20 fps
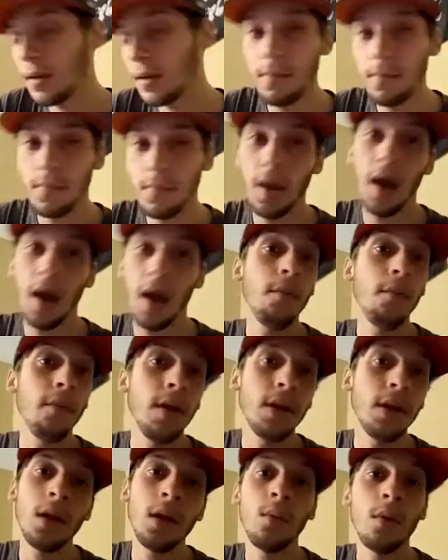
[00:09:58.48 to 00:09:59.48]
mean, I'm
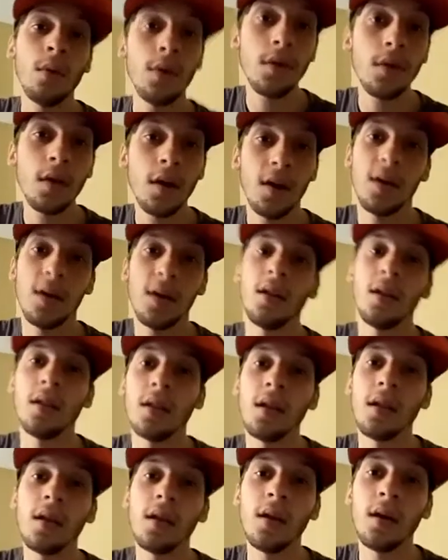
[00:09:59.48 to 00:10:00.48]
right there with you on
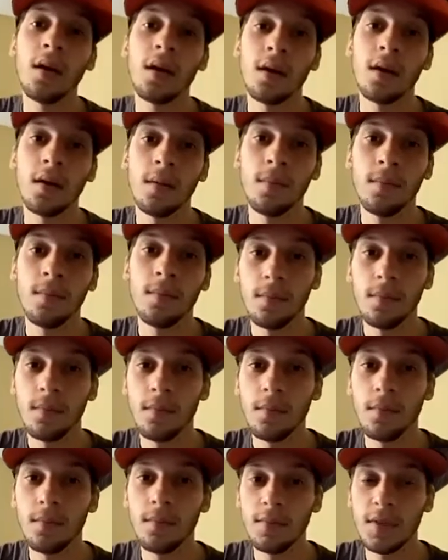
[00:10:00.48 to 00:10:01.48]
the
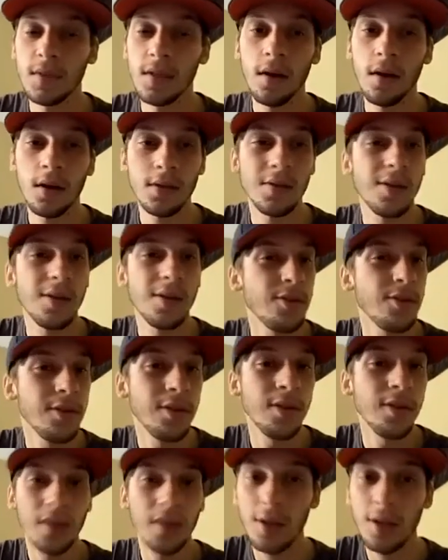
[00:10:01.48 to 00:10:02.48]
Seahawks
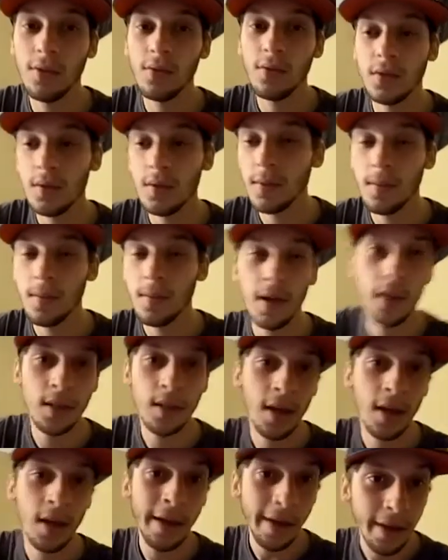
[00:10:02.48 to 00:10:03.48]
coaching. They do seem to make
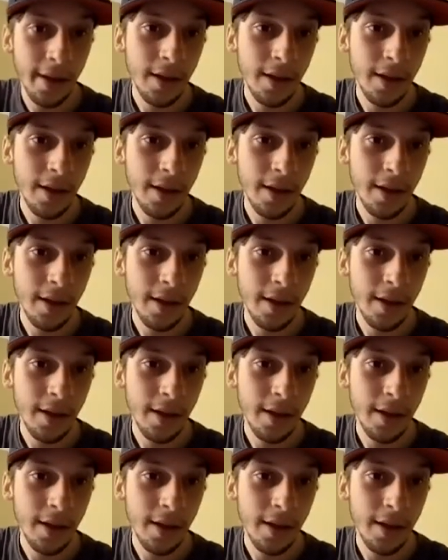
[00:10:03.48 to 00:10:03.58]
that.